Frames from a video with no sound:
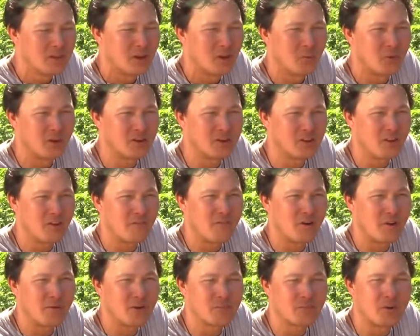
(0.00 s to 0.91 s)
Recently at a
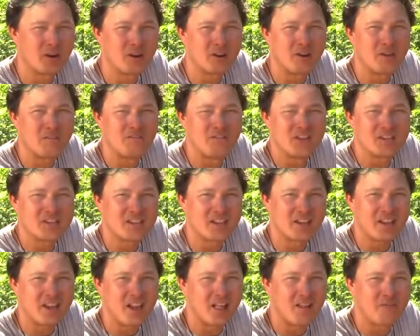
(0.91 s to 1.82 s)
farmer's market in
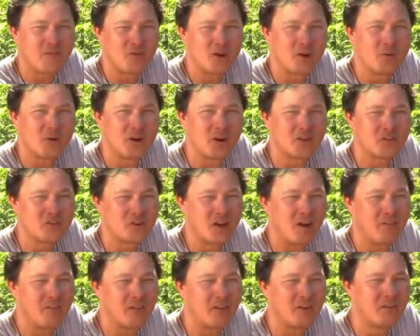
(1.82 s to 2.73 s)
Vista, California, when I was
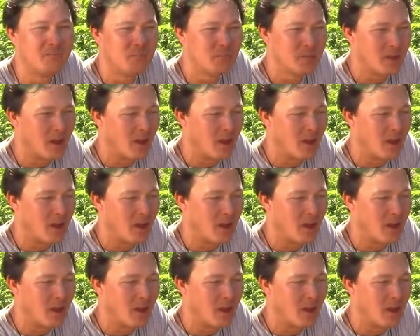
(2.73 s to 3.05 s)
traveling,